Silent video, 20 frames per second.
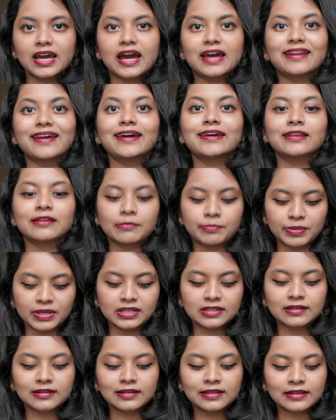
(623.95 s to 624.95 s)
and I
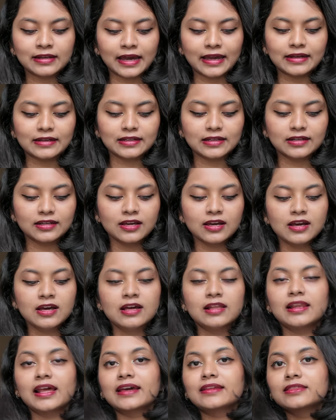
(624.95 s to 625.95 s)
repeatedly write it
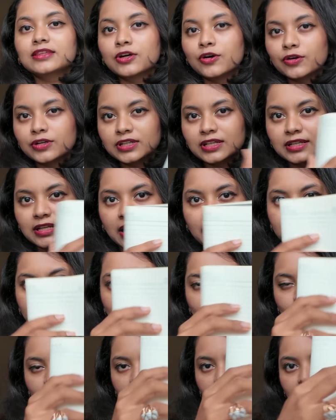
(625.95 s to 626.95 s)
like 30 times
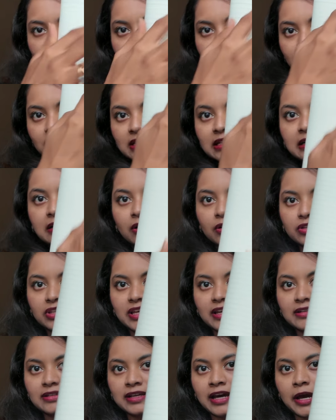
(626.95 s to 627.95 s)
straight, like till the
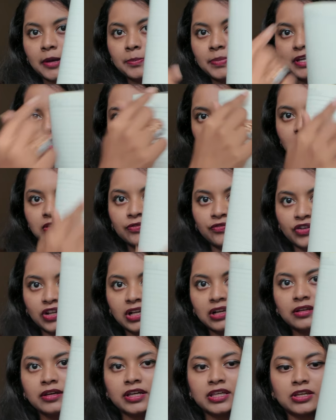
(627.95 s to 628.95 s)
entire page is
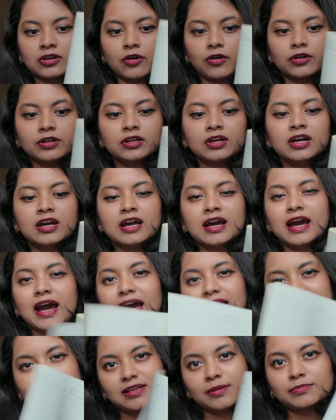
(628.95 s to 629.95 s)
filled here,
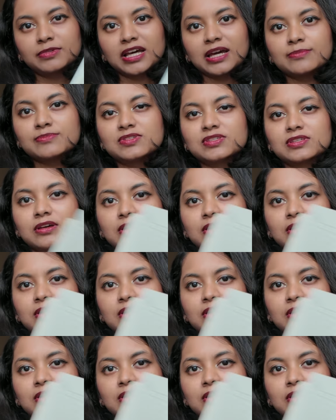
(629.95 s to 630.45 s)
and sometimes